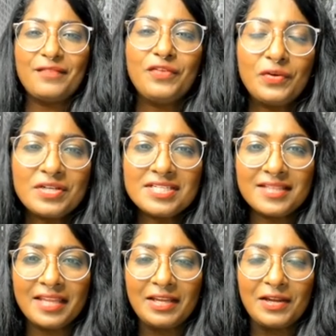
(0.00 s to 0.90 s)
If you're
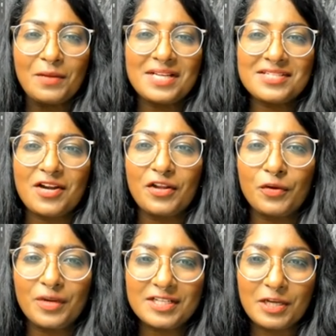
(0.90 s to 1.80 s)
thinking about starting
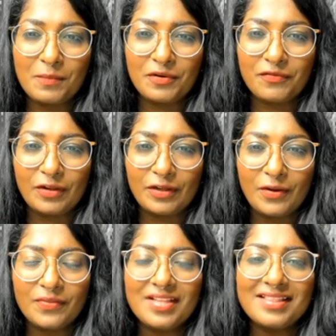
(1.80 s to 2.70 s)
your real estate
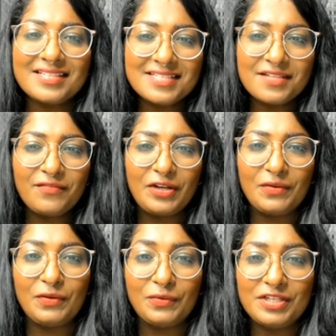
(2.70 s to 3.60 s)
portfolio, then this is the
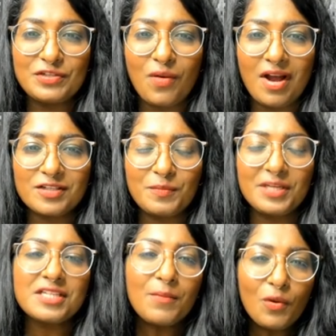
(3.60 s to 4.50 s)
video you need to watch
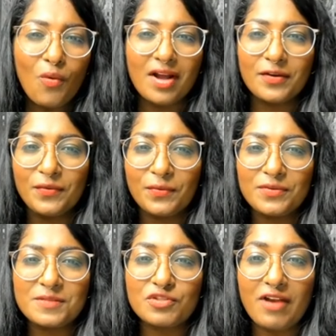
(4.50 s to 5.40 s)
because I'm going to walk you
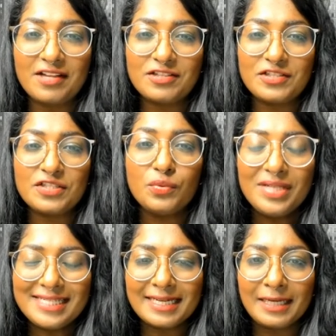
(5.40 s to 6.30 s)
through some strategies you
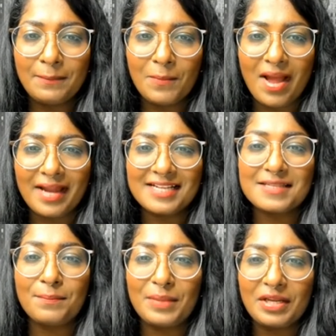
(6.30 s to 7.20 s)
need to keep in mind
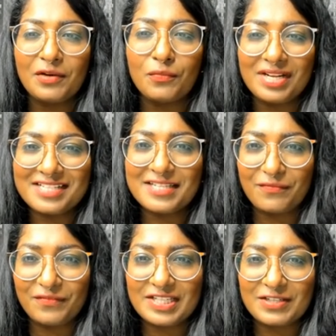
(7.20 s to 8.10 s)
as a beginner real
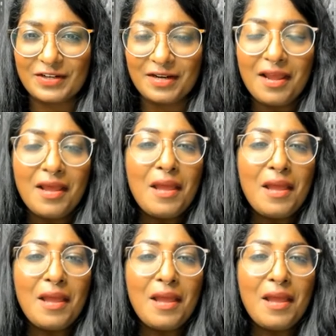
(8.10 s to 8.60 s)
estate investor.